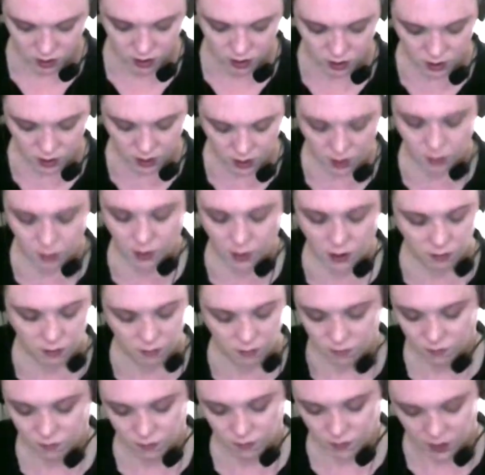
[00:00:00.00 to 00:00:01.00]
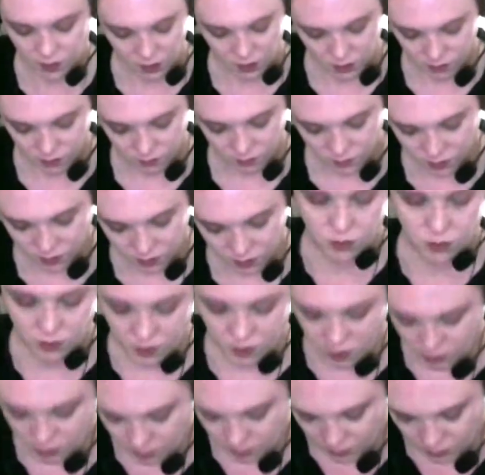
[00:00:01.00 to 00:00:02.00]
Anyway,
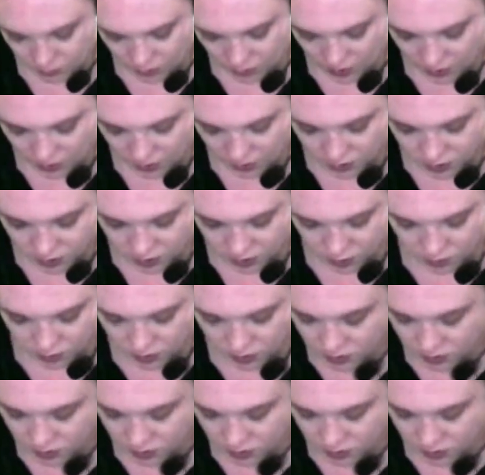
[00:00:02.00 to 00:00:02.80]
you could be writing a tune. It's